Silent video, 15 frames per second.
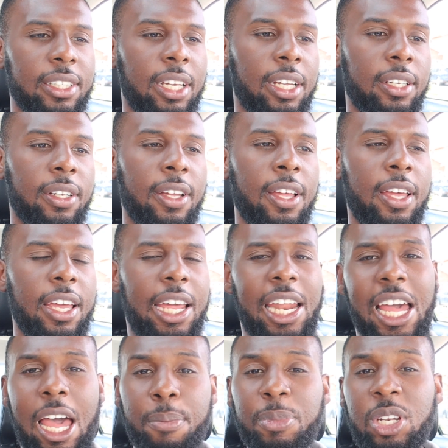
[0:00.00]
And it
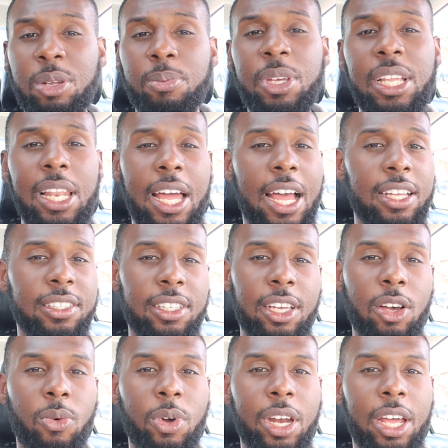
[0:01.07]
happened to me last
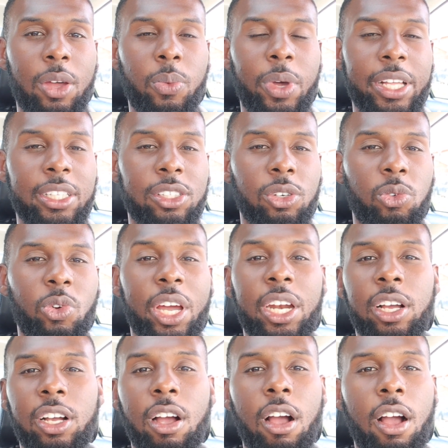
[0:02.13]
year when I went to rent
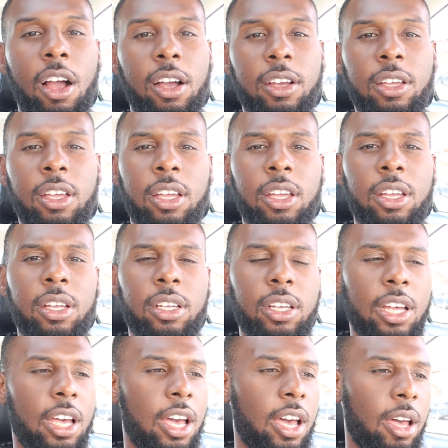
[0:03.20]
a car
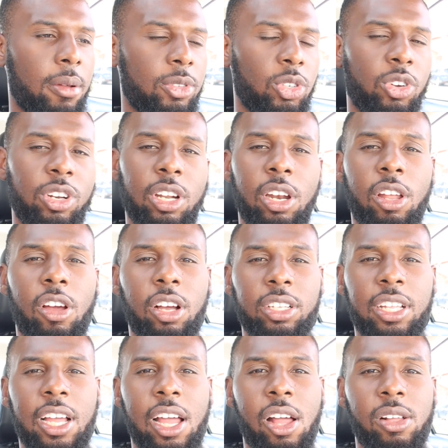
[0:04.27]
during the
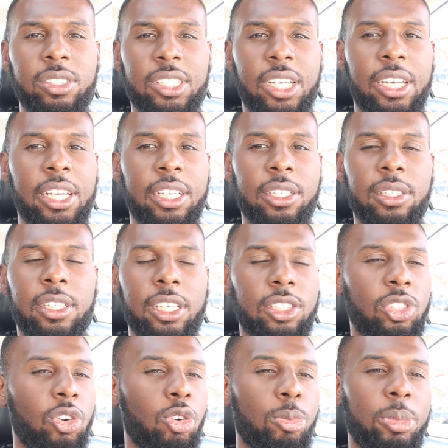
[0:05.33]
lockdowns, and they
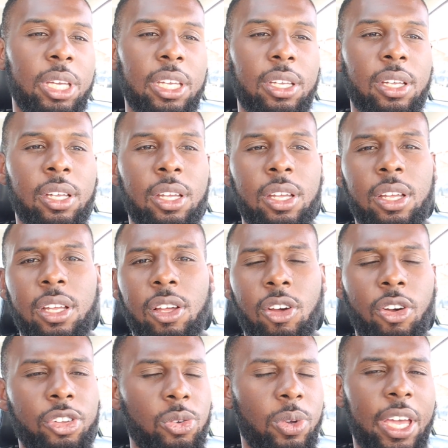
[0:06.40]
told me,
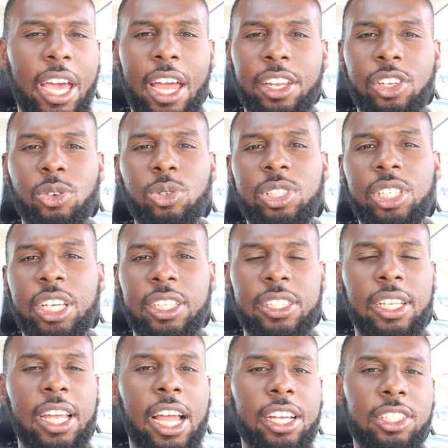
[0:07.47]
oh, you can't use your
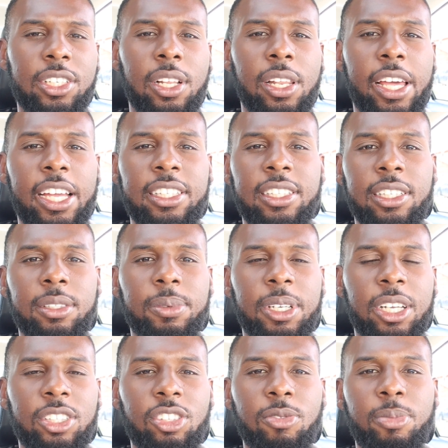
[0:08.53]
international license
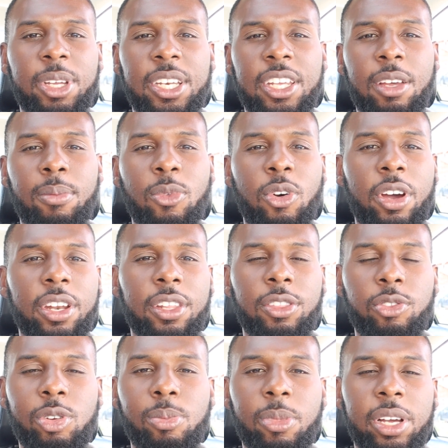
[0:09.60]
because you've been here more than
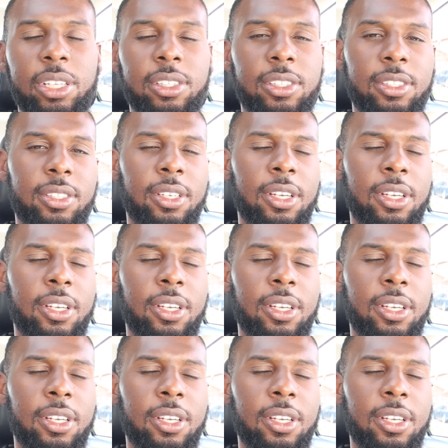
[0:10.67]
3 months.